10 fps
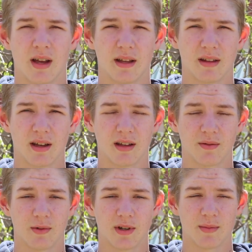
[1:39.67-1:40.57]
And
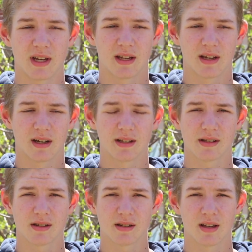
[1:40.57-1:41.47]
then we'd make
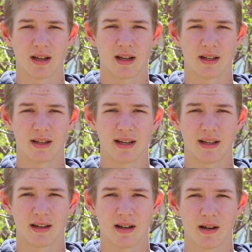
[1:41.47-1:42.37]
cuts and
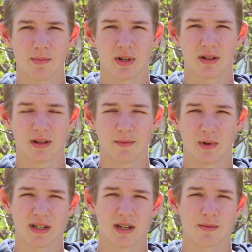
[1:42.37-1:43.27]
heat it up. Then
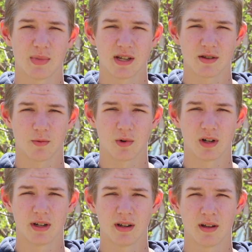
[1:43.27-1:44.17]
we'd take a piece of
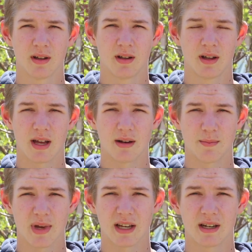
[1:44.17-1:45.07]
wood and
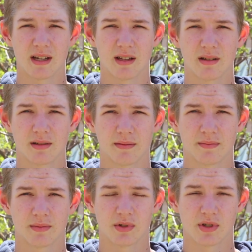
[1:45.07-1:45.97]
bend it
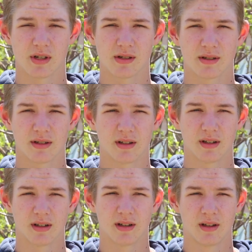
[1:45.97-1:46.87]
just
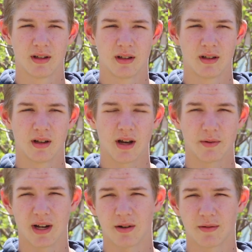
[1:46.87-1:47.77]
to
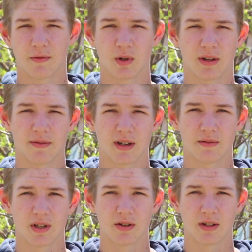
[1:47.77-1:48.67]
around
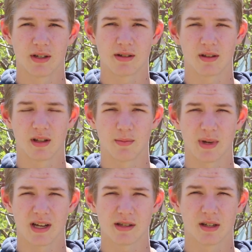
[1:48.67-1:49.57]
45 degrees so that
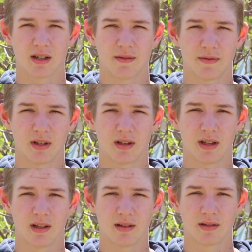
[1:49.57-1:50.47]
basket could fit
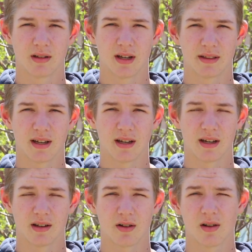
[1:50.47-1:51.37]
in it at that
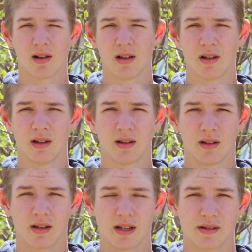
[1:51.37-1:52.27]
angle,
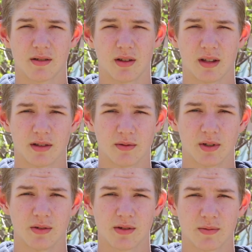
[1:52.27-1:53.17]
and so that the
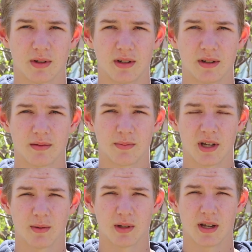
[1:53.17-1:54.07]
roots would
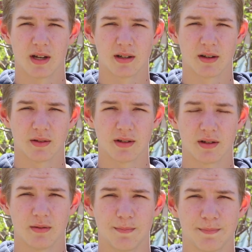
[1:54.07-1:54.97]
be able to hang down the
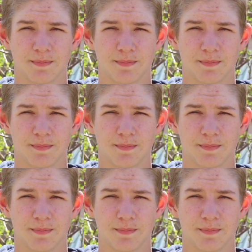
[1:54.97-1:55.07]
tube.